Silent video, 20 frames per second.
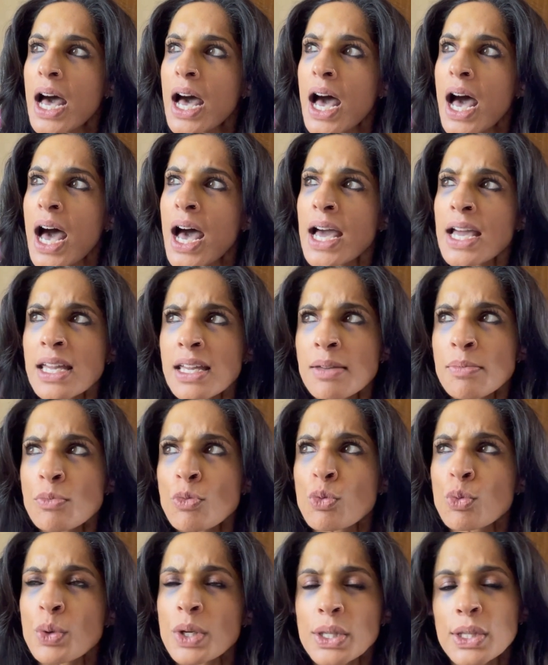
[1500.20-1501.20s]
I
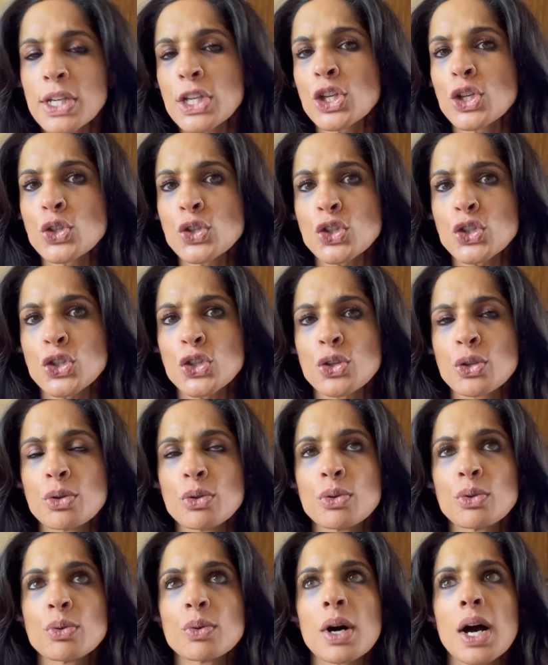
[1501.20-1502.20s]
am really used
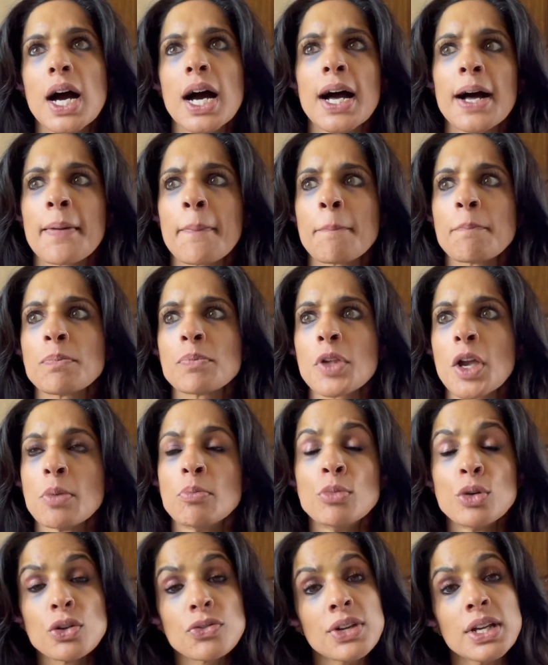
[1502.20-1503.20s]
to
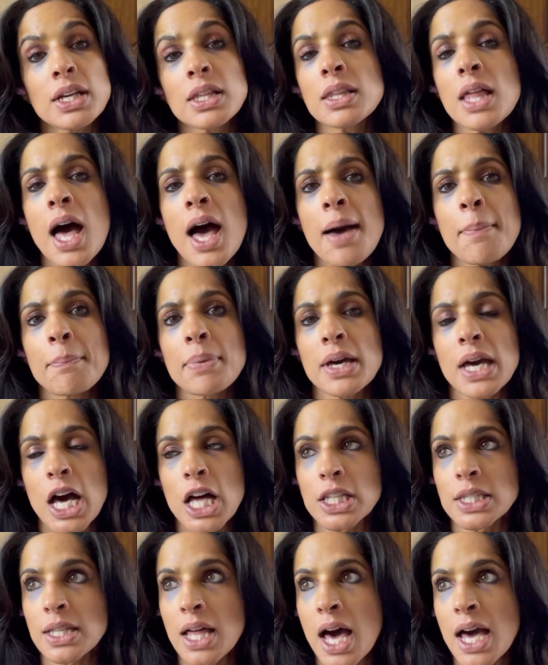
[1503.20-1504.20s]
moving a lot, but
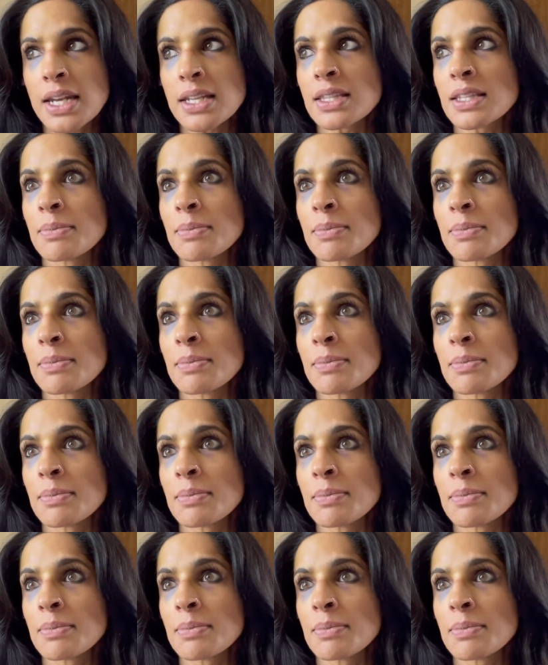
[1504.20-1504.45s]
a lot of the